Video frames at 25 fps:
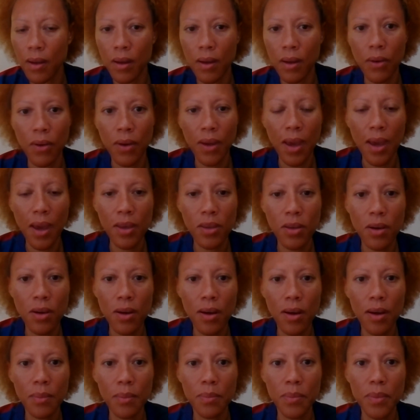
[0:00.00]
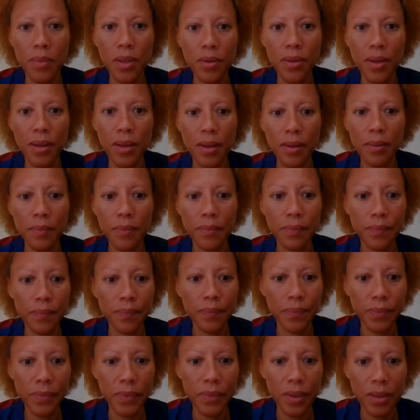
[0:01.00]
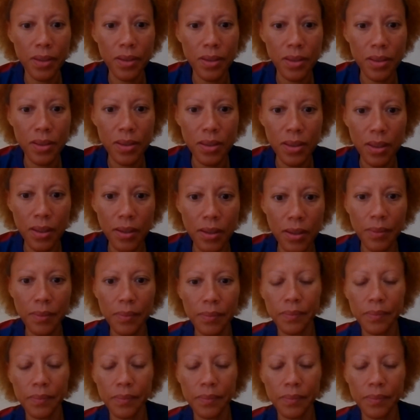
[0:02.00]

Okay, you're unmuted. Let's see.